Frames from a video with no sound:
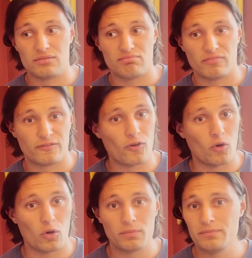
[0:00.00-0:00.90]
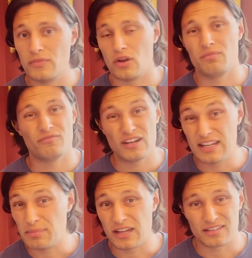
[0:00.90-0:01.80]
for really
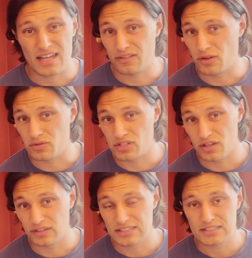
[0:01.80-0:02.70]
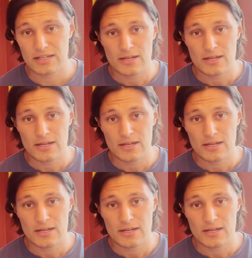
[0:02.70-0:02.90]
being a telephone service.